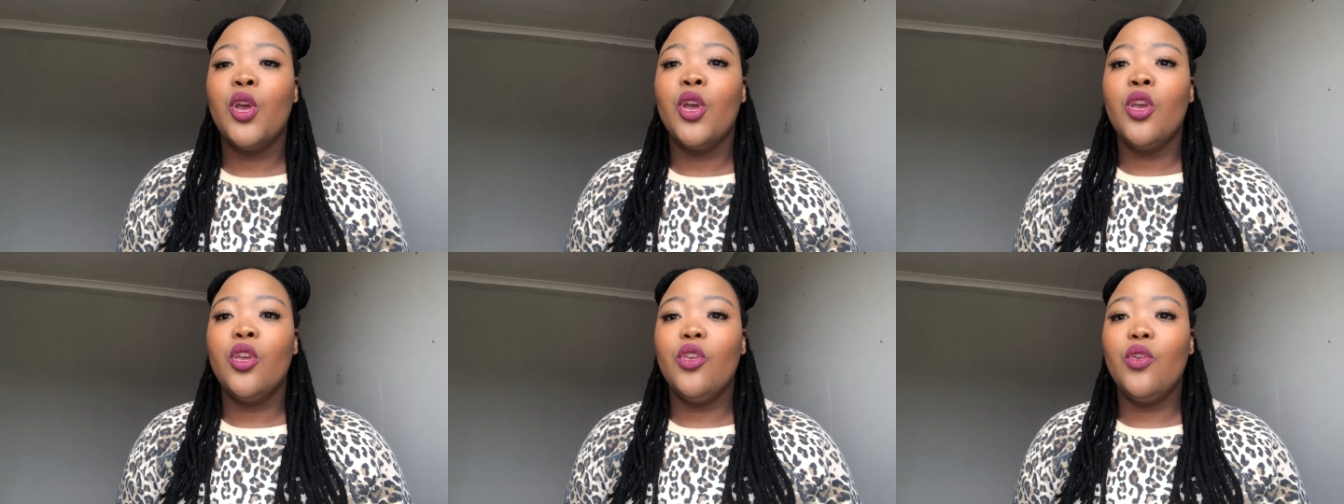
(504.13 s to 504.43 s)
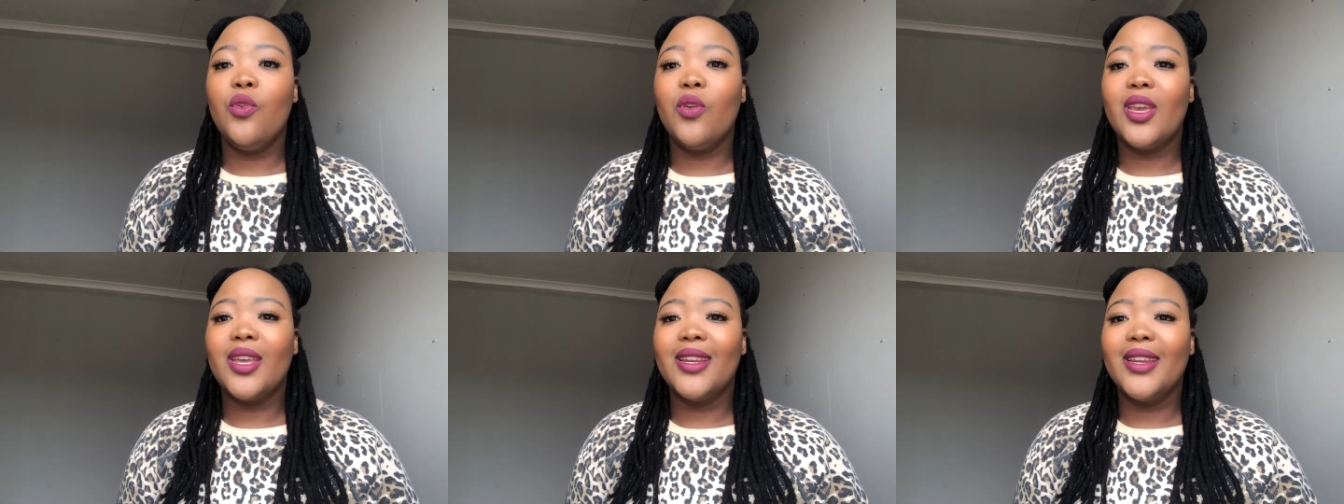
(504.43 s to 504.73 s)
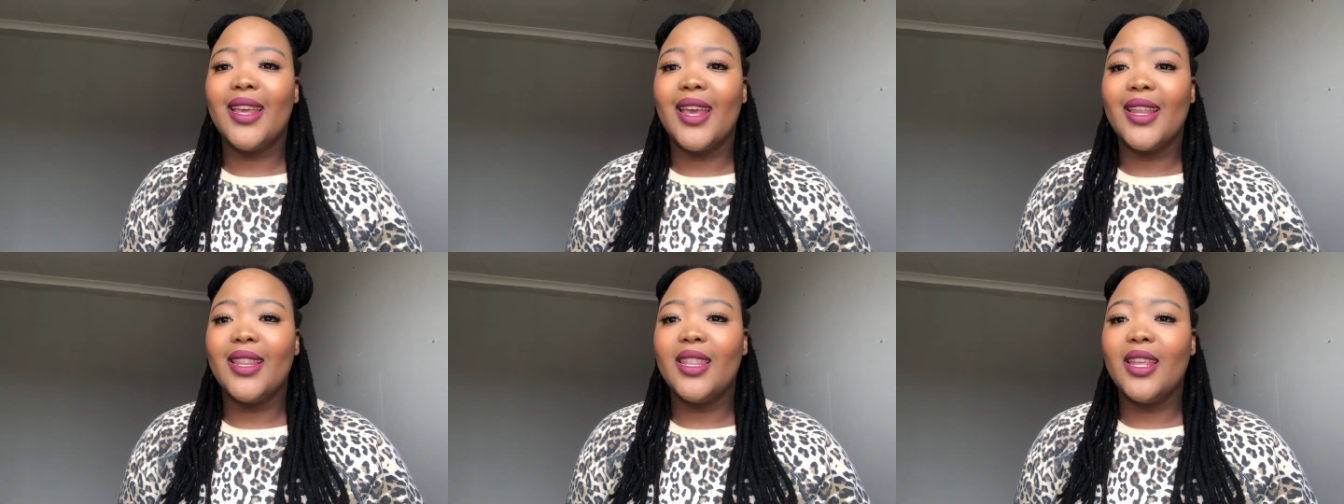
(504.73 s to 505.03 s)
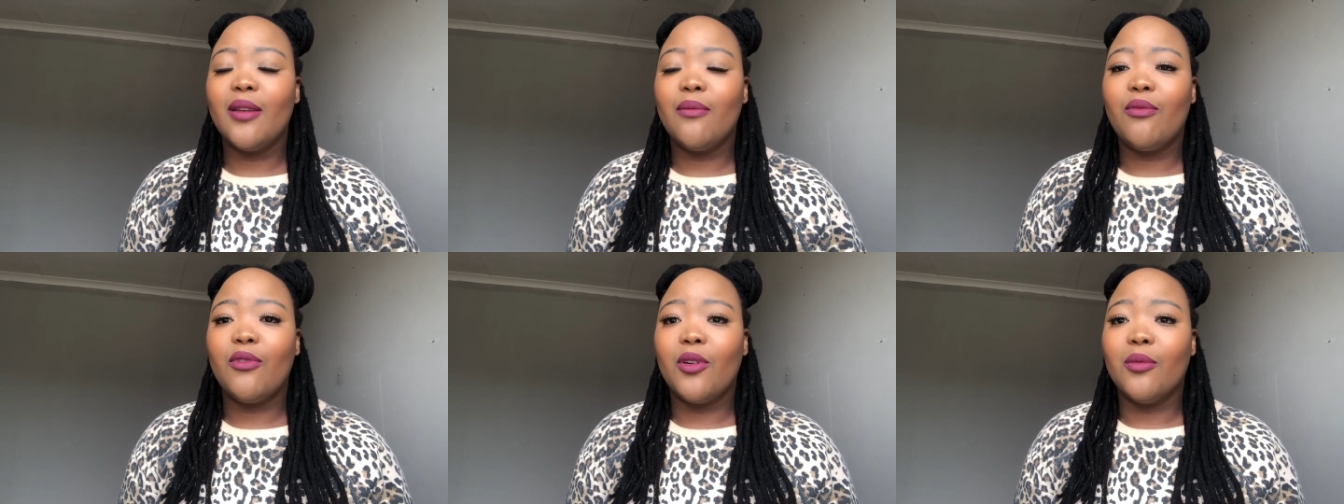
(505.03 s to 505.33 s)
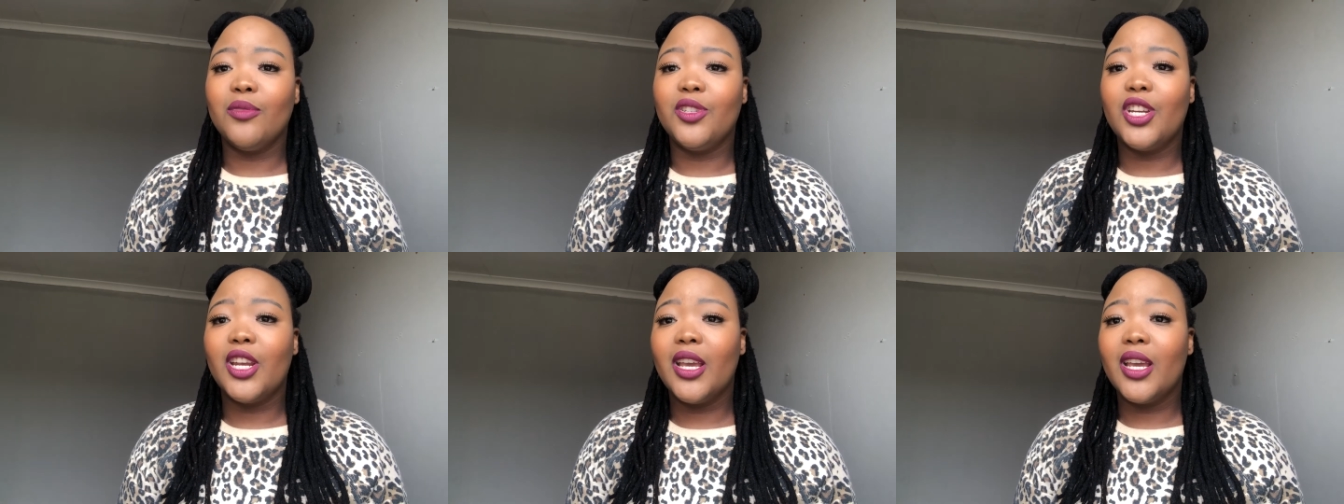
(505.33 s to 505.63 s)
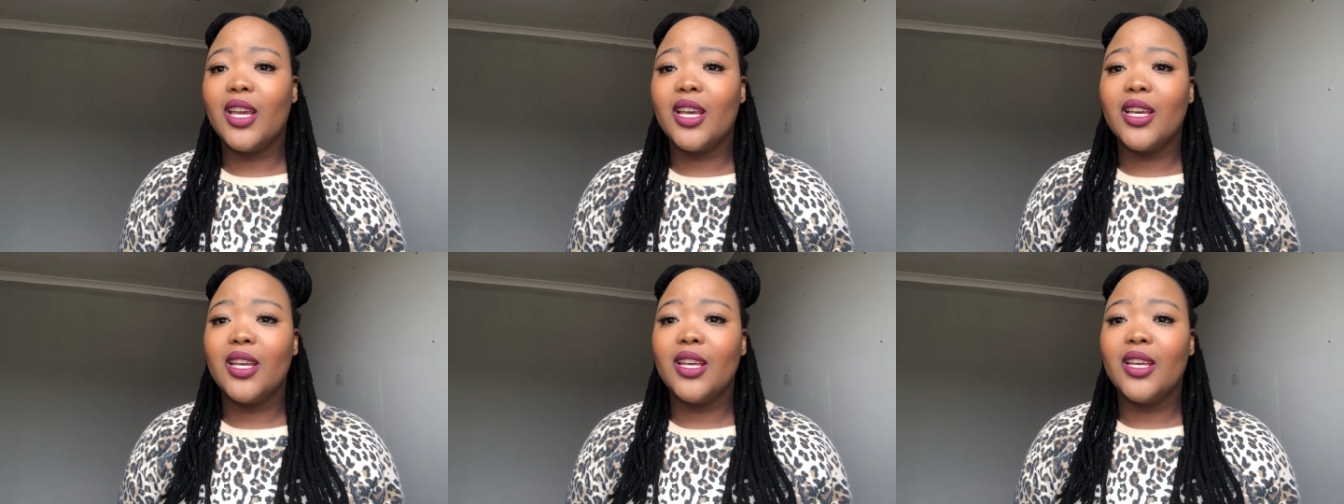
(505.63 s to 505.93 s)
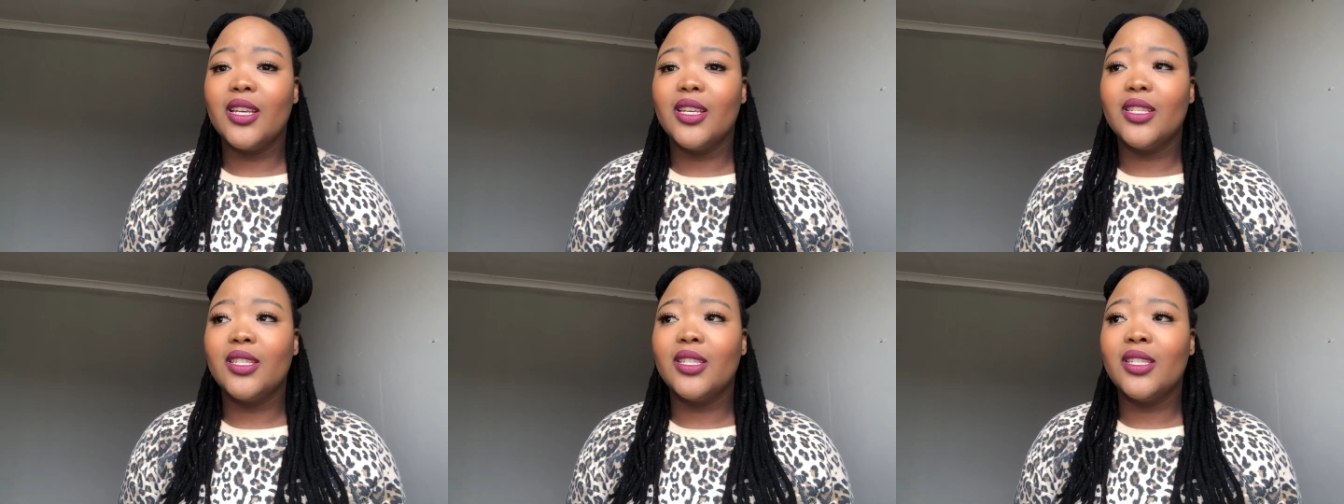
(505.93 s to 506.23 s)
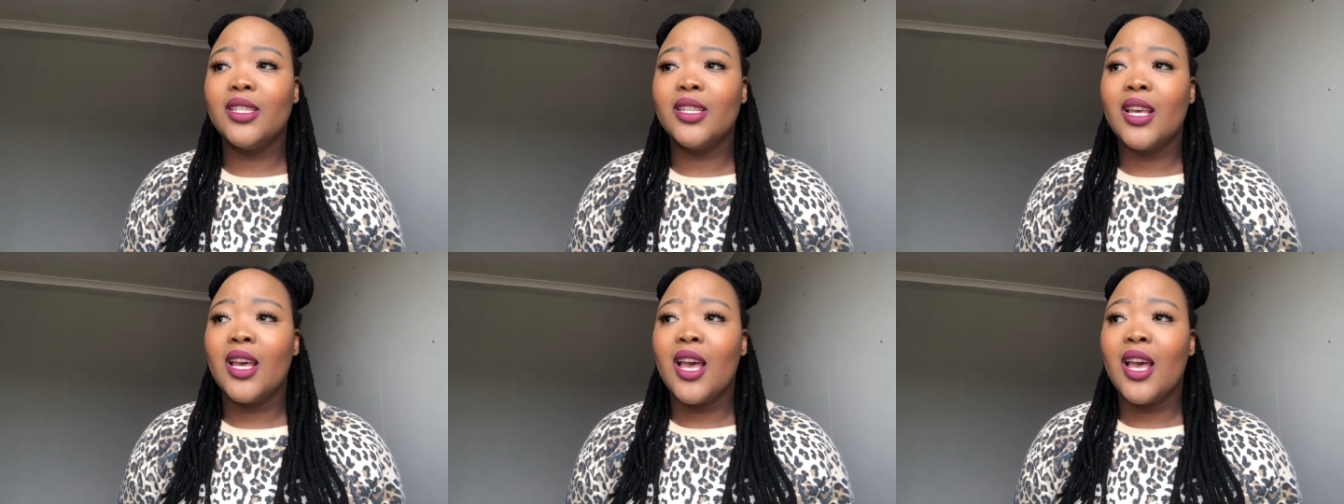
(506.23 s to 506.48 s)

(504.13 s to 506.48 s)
You can get them from Checkers.